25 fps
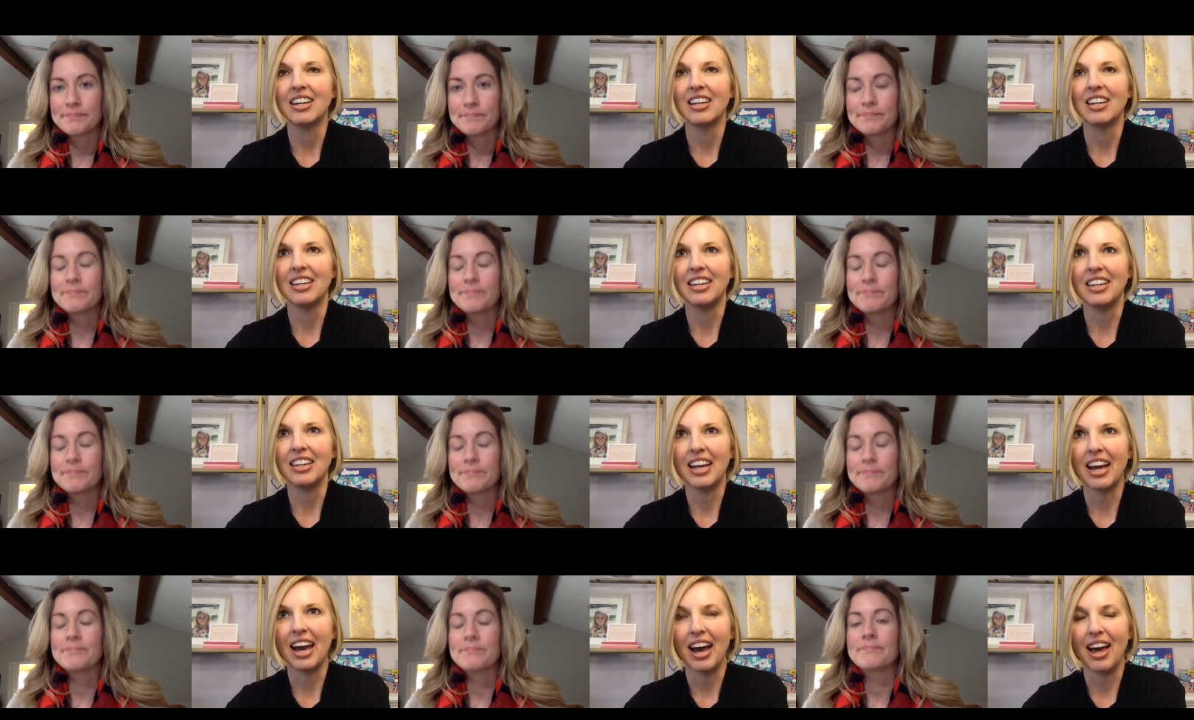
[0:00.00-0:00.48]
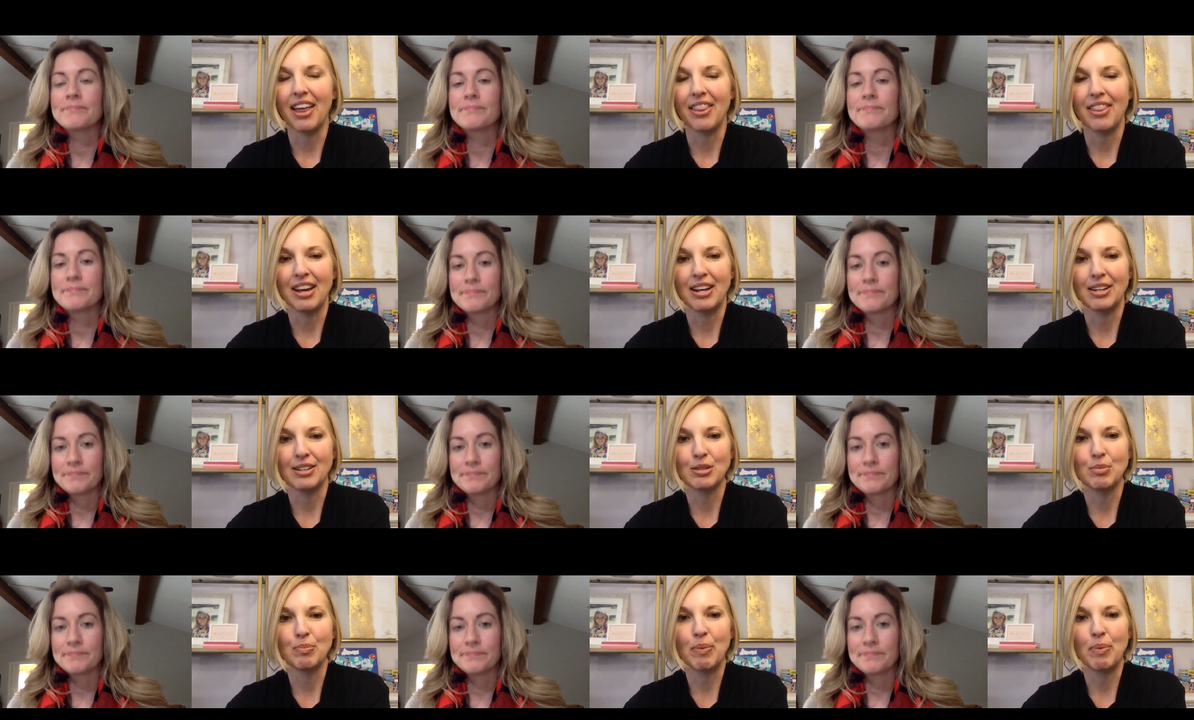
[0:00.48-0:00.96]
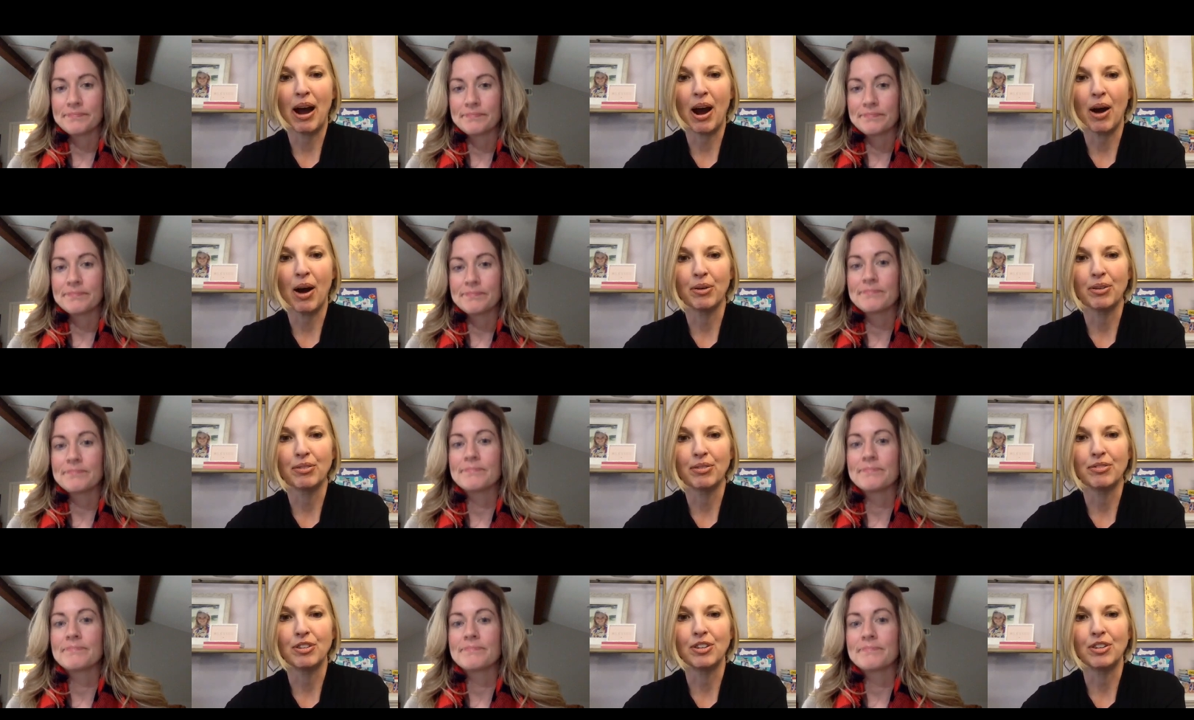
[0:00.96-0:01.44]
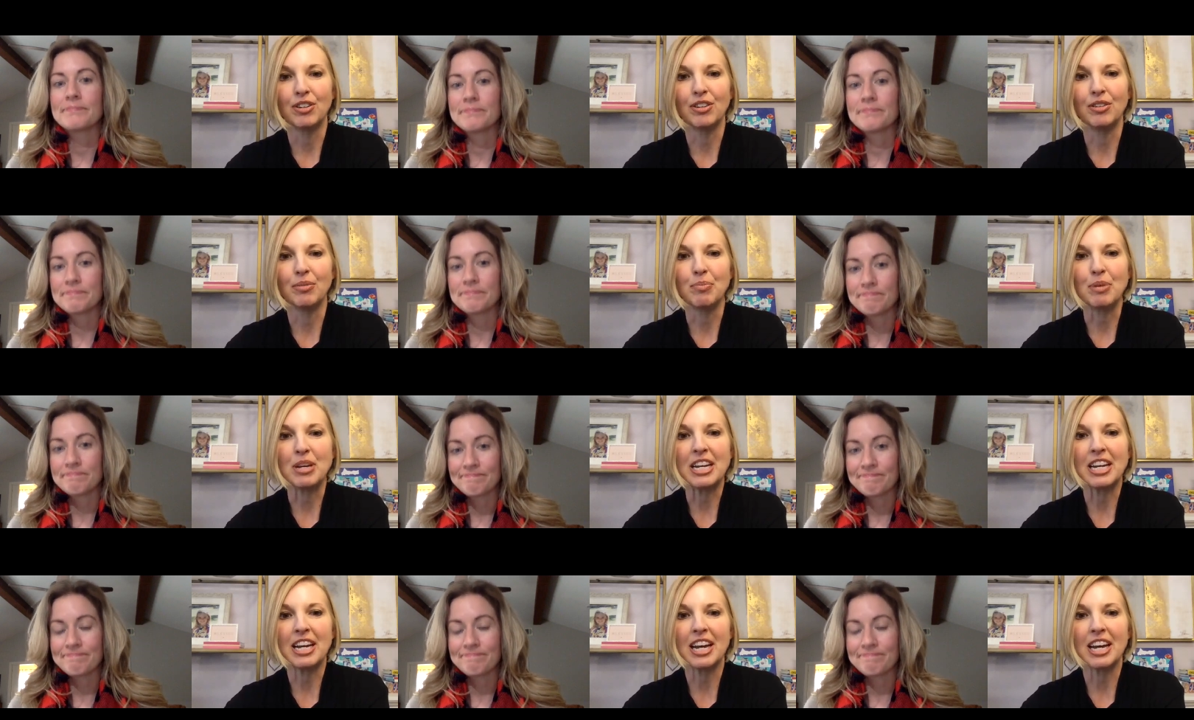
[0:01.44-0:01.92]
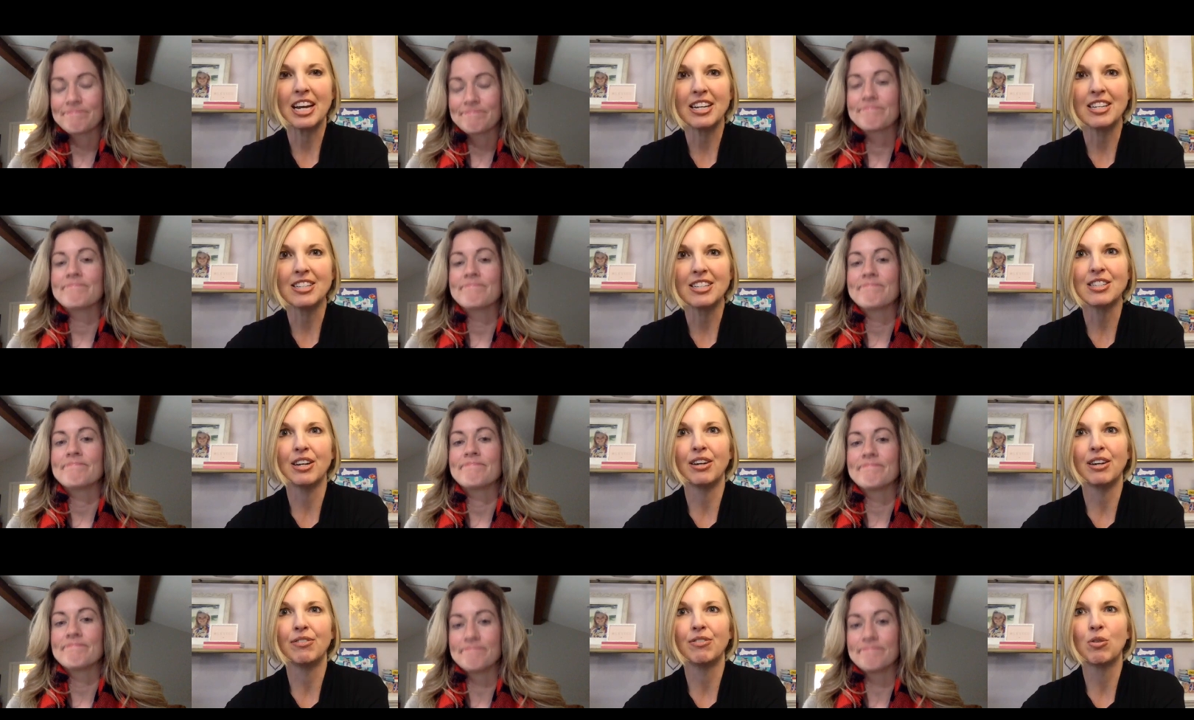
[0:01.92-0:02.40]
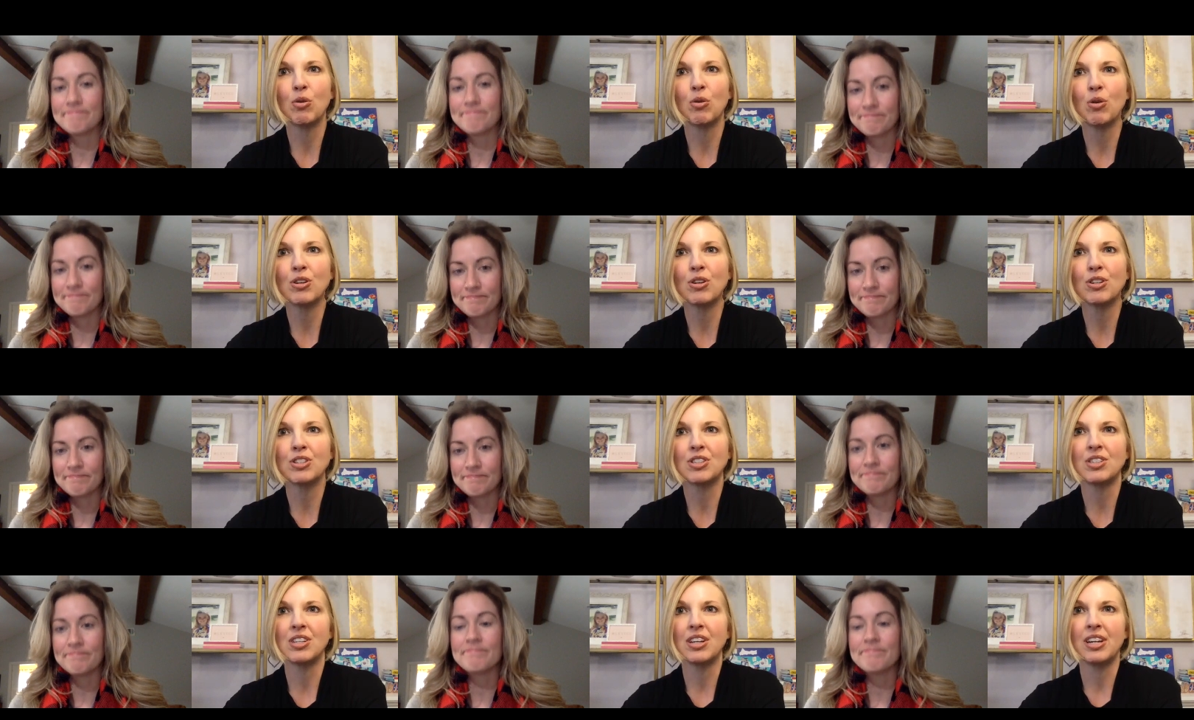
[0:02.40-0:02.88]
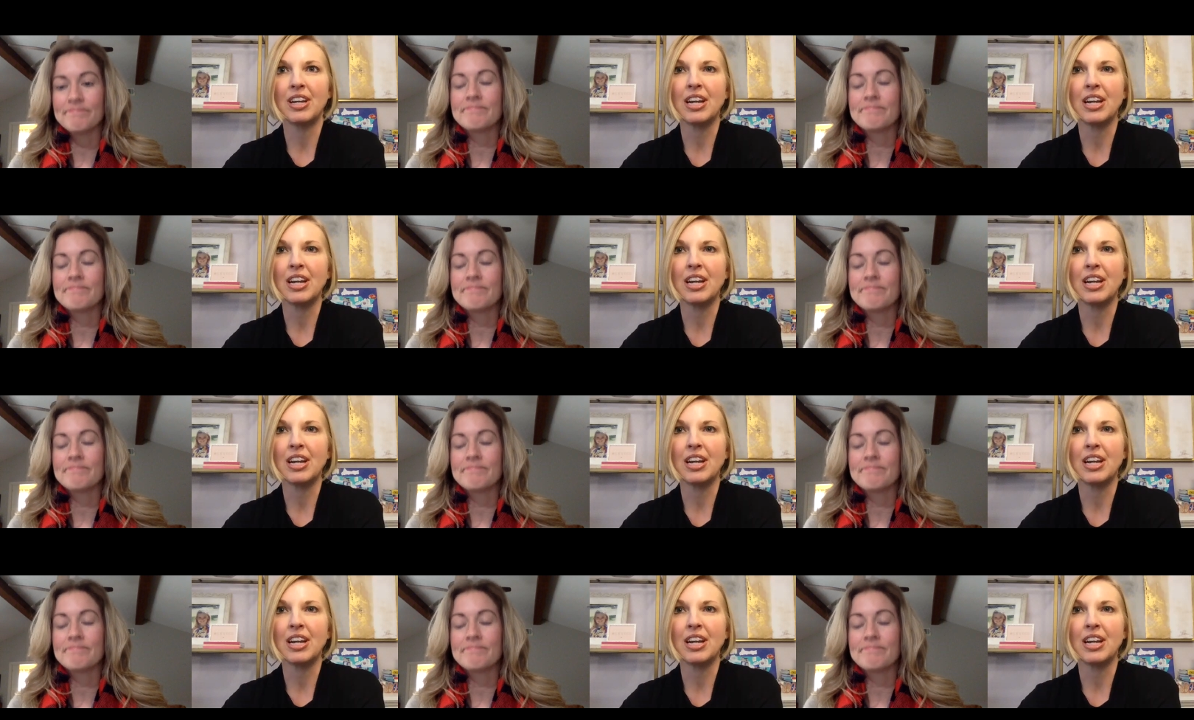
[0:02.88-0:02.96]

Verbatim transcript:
Speaker 1: Yeah, that's powerful because, of course,